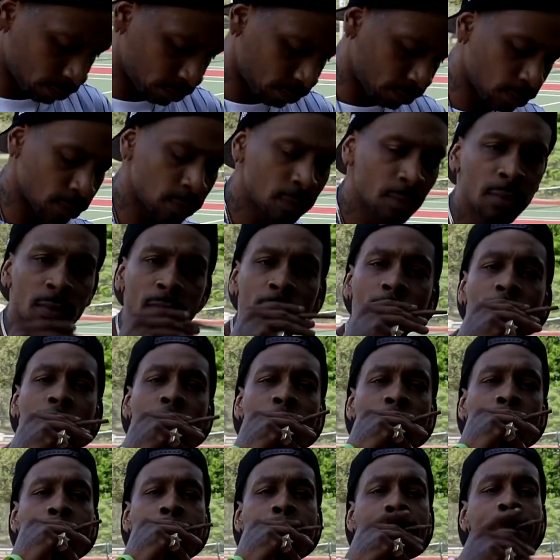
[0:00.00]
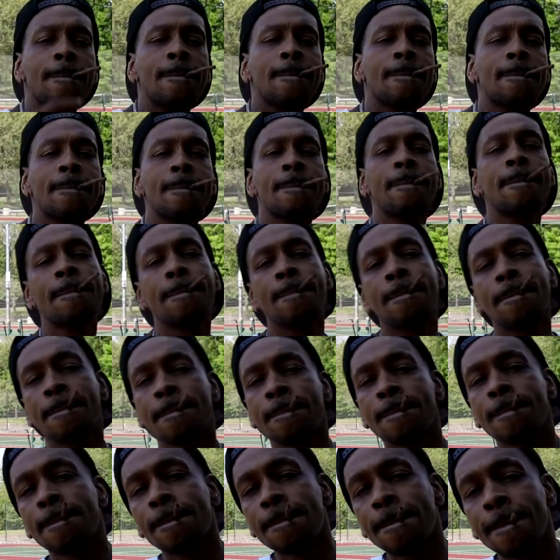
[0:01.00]
You can get your little digital
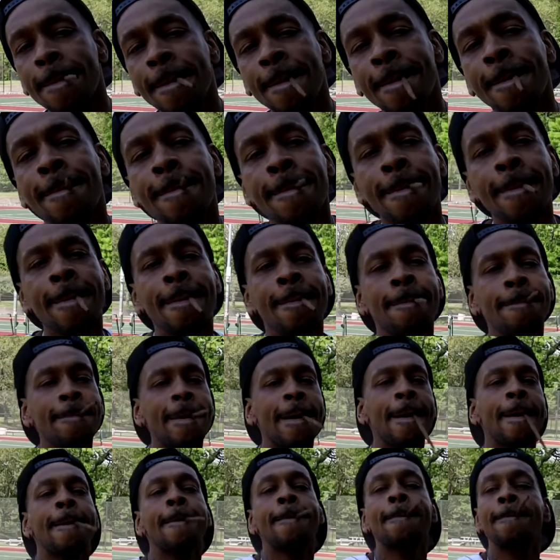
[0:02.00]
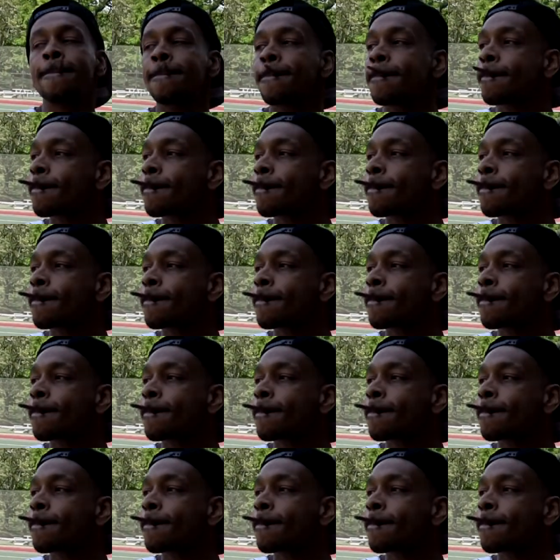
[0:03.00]
zone. Yeah. You know what i about?